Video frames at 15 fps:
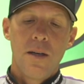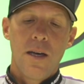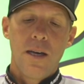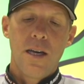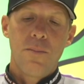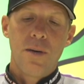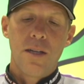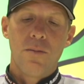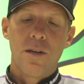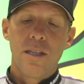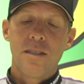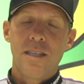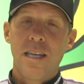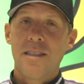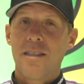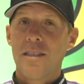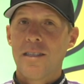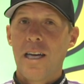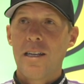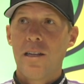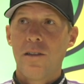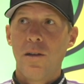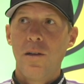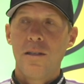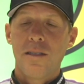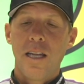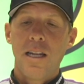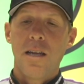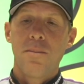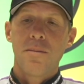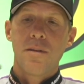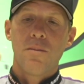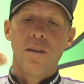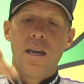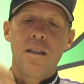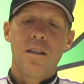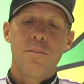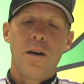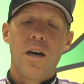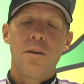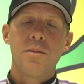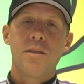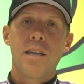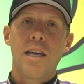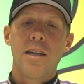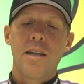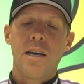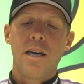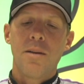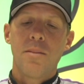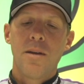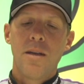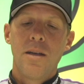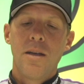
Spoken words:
But what this head's designed to do is stand up, hit the bomb, stand up,